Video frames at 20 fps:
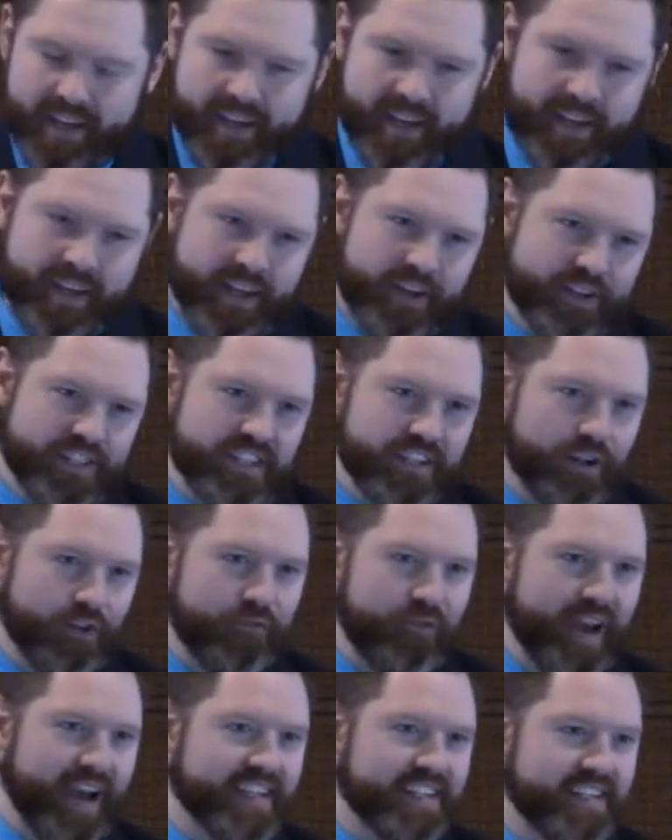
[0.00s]
Here's a little
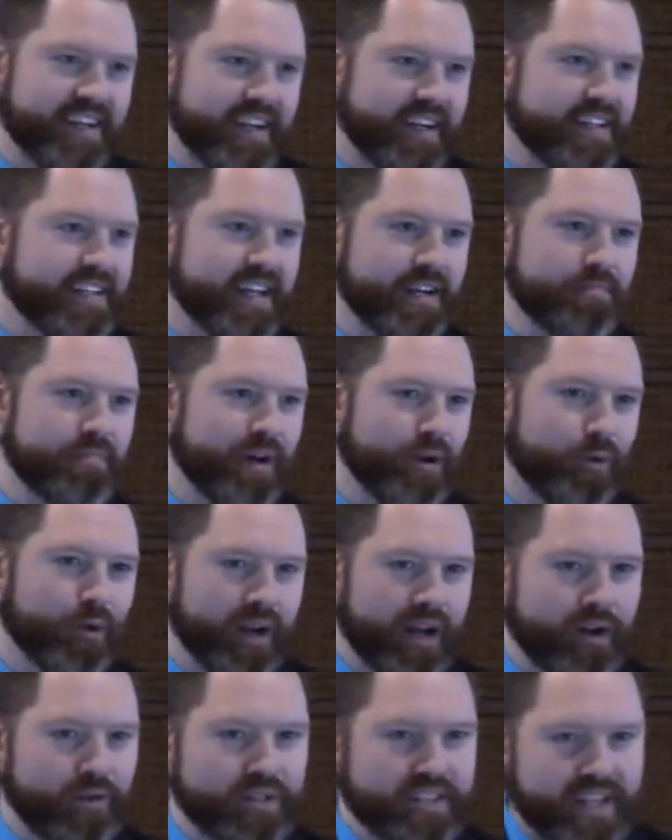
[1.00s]
fascinating tidbit when
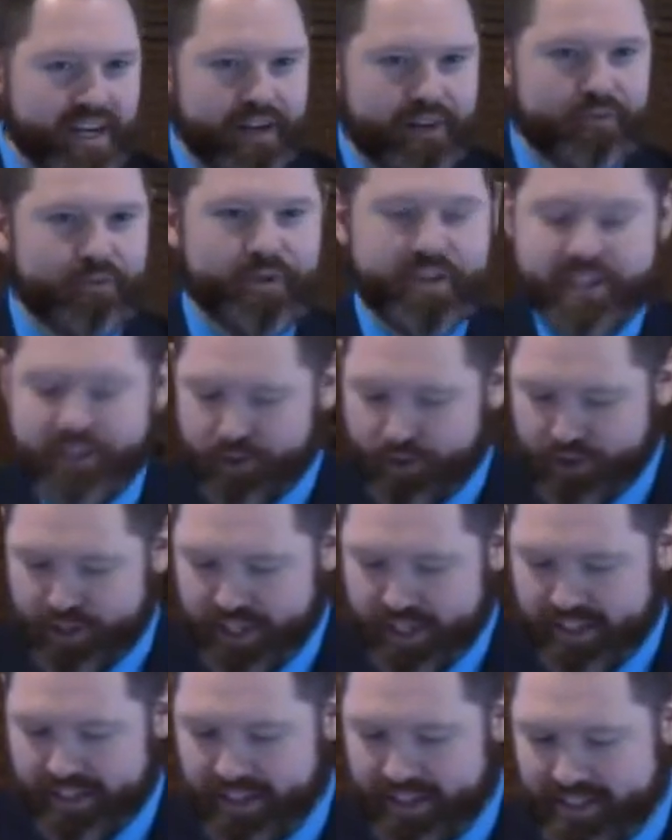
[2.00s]
I was kind of
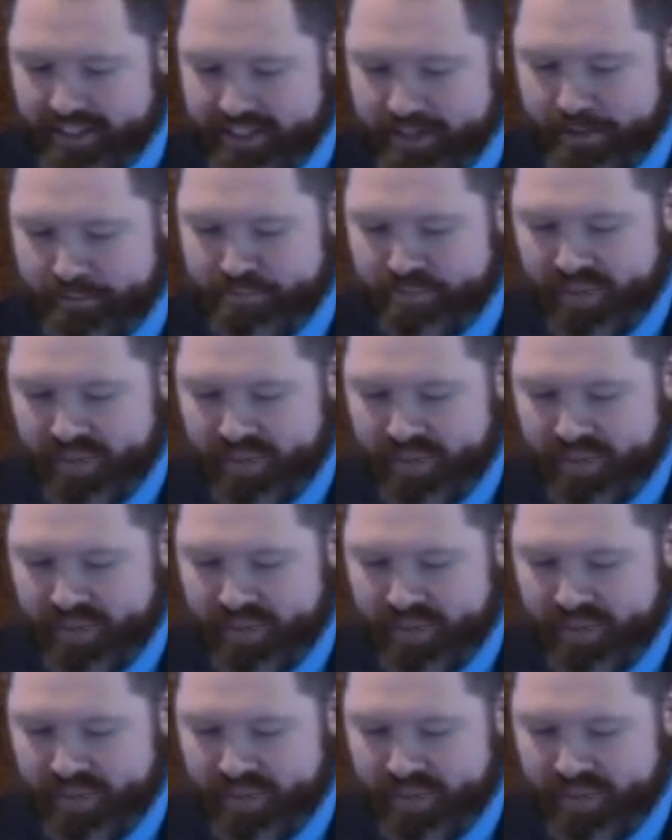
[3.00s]
researching this.